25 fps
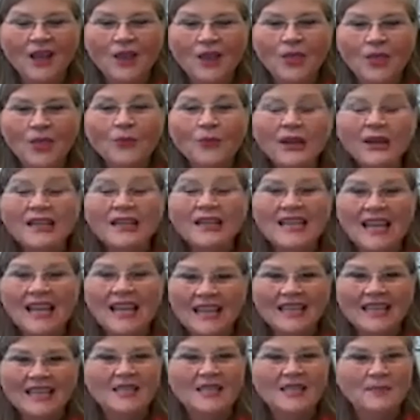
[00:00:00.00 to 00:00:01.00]
three
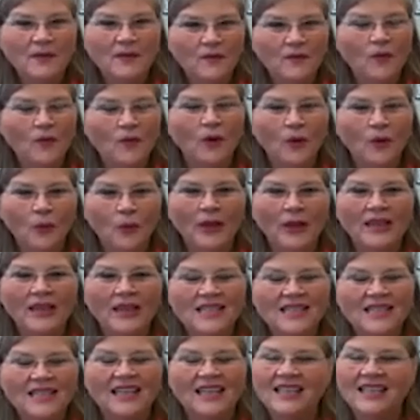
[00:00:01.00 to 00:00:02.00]
days before we
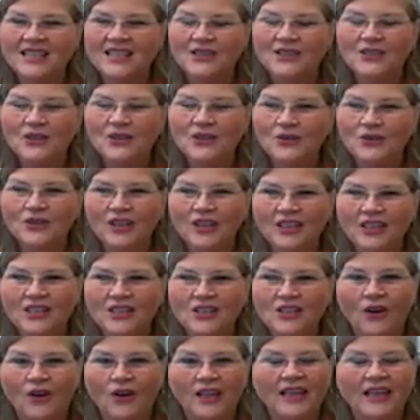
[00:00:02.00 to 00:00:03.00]
as an institution
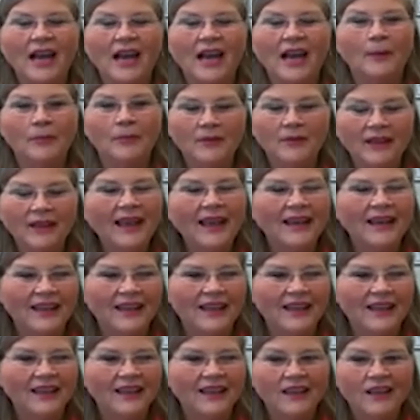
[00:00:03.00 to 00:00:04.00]
started our
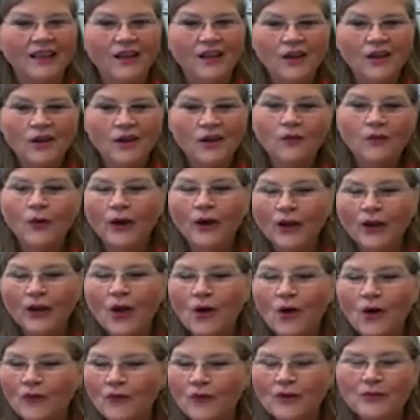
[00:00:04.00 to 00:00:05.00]
planning for a
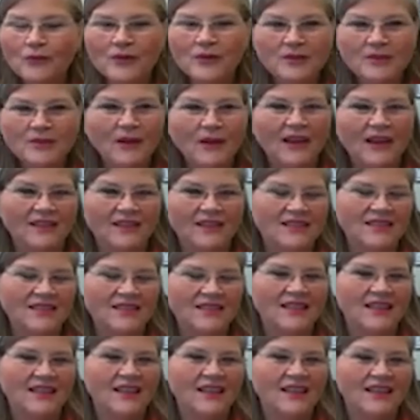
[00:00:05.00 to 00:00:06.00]
COVID response.
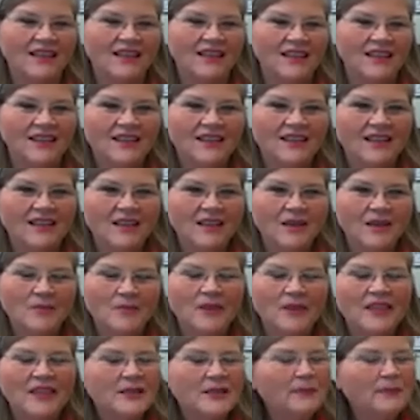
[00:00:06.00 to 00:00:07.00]

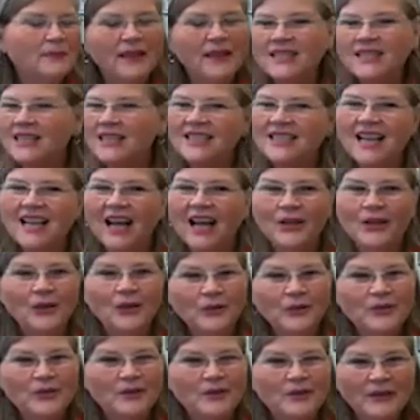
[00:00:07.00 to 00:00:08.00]
But this place is not
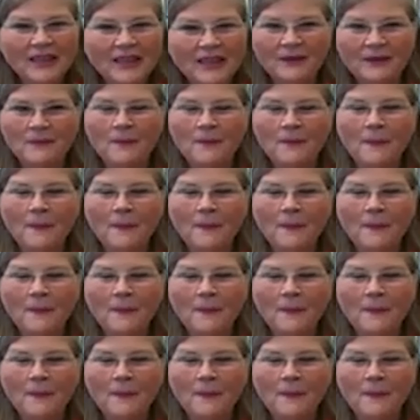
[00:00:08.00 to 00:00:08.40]
new to me.